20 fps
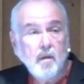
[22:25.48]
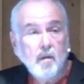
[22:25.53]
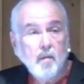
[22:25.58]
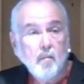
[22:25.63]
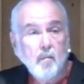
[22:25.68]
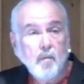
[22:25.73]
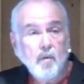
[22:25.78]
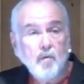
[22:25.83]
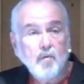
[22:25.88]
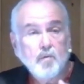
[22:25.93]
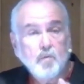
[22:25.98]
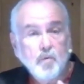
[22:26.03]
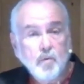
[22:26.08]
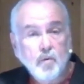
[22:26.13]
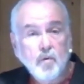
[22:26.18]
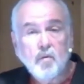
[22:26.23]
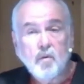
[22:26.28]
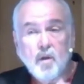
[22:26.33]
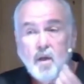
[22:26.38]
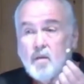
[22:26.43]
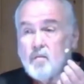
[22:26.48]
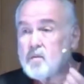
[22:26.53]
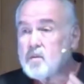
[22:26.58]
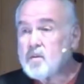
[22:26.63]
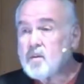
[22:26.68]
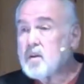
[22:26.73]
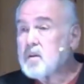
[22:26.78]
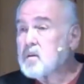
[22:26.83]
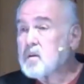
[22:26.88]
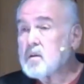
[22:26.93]
But true love is
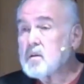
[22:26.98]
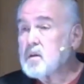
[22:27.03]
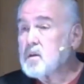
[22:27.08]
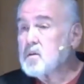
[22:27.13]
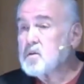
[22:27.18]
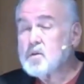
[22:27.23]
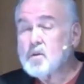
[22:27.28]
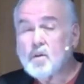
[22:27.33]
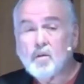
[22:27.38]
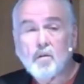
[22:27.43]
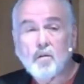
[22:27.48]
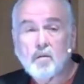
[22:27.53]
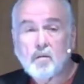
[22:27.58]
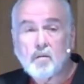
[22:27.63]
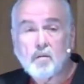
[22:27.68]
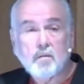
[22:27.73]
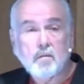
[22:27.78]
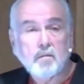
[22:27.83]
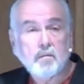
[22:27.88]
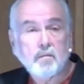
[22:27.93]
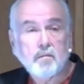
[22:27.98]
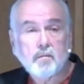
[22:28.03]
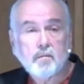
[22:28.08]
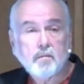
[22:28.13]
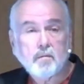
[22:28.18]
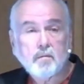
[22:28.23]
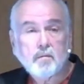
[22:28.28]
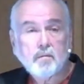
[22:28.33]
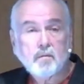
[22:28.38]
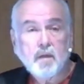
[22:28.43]
unconditional.
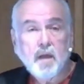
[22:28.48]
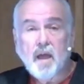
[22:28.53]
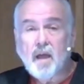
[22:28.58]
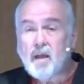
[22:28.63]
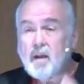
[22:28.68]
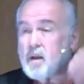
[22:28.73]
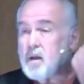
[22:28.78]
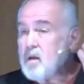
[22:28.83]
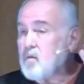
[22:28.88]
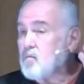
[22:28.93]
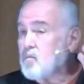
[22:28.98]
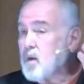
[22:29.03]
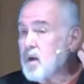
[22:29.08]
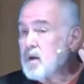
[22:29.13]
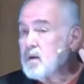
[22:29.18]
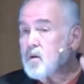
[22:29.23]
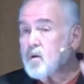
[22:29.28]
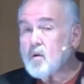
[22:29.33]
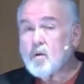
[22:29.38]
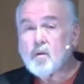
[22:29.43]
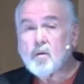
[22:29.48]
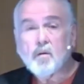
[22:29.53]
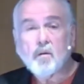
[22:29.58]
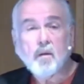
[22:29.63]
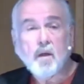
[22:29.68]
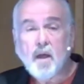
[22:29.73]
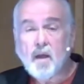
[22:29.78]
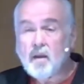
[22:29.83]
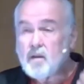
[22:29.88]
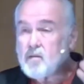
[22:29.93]
I love my daughter.
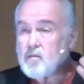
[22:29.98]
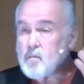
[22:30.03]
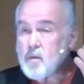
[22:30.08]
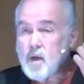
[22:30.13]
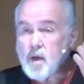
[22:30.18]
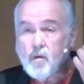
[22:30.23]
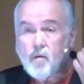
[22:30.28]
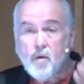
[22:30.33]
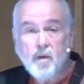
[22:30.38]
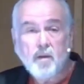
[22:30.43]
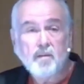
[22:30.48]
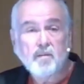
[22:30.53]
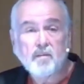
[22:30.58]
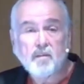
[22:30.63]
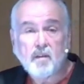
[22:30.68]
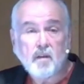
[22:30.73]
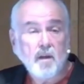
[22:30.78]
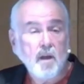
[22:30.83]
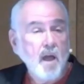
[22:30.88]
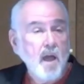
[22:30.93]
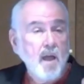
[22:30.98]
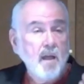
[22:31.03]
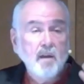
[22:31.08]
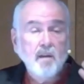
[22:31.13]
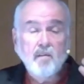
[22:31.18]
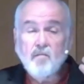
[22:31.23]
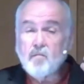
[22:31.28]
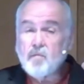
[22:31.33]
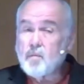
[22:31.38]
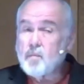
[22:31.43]
I love my grandson. I
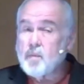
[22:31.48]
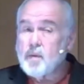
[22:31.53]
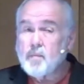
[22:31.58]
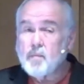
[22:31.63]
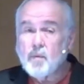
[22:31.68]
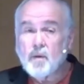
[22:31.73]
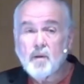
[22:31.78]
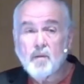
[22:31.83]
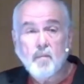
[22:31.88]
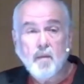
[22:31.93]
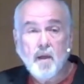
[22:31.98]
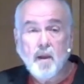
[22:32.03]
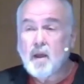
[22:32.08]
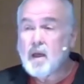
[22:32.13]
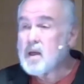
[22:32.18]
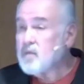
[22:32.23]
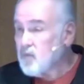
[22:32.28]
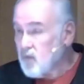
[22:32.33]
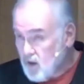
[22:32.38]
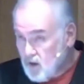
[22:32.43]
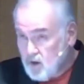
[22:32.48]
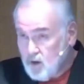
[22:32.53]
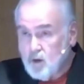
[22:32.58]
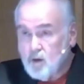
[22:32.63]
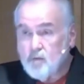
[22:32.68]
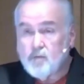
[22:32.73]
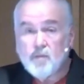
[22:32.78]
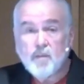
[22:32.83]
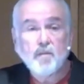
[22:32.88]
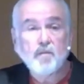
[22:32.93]
love the people in my life. I
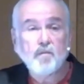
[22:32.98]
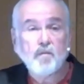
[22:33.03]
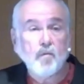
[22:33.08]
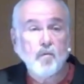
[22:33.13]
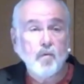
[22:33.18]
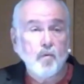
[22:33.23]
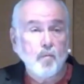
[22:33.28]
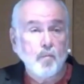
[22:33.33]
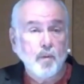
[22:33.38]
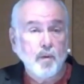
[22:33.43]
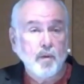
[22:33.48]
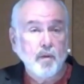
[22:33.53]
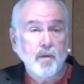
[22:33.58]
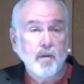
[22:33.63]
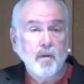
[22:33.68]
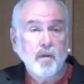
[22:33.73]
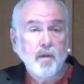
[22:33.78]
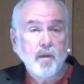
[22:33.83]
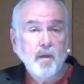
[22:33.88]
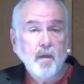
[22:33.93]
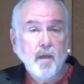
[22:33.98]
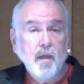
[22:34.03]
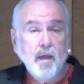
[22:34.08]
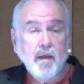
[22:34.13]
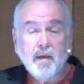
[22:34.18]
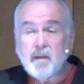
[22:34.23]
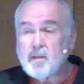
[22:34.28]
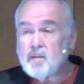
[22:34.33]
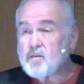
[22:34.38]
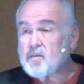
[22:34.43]
love this group.
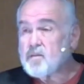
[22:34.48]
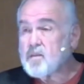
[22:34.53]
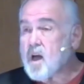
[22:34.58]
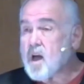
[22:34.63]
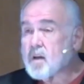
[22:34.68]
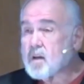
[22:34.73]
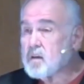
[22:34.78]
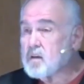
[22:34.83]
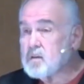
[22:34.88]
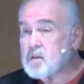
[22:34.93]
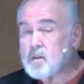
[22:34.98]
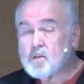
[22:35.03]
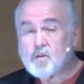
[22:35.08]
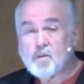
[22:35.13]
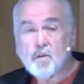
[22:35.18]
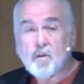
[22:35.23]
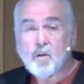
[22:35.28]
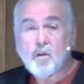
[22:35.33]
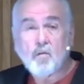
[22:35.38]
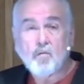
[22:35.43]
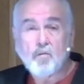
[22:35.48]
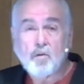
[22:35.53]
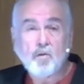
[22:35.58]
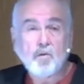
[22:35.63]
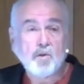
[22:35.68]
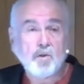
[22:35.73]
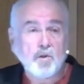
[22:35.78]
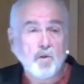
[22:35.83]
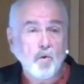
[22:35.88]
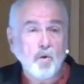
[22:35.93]
And it is not conditional on you
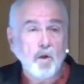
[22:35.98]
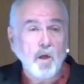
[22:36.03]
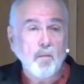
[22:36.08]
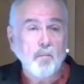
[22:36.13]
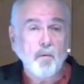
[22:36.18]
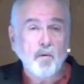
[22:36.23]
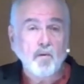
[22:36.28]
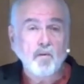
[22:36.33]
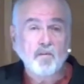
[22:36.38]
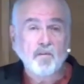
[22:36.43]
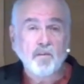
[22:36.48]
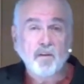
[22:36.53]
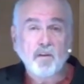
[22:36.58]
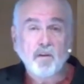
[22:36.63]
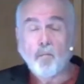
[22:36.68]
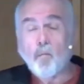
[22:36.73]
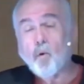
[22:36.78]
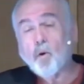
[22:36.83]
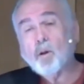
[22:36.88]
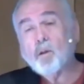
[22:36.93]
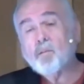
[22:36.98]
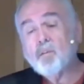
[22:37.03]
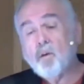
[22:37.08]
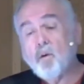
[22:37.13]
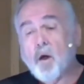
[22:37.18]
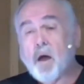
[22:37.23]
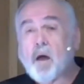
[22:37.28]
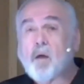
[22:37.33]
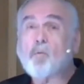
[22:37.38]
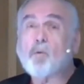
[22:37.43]
showing up on a Sunday morning, though
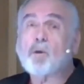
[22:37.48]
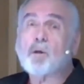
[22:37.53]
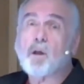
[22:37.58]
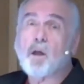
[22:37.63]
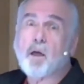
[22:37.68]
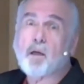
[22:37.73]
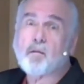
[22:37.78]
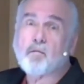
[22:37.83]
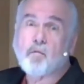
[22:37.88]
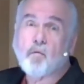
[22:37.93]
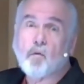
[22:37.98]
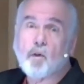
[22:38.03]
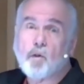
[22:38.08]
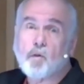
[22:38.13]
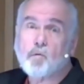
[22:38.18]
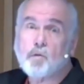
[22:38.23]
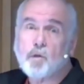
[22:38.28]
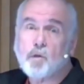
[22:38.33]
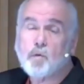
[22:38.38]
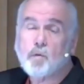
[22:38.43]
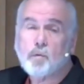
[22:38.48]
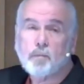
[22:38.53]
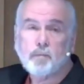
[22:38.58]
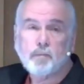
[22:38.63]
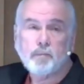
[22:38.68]
I would like for you to.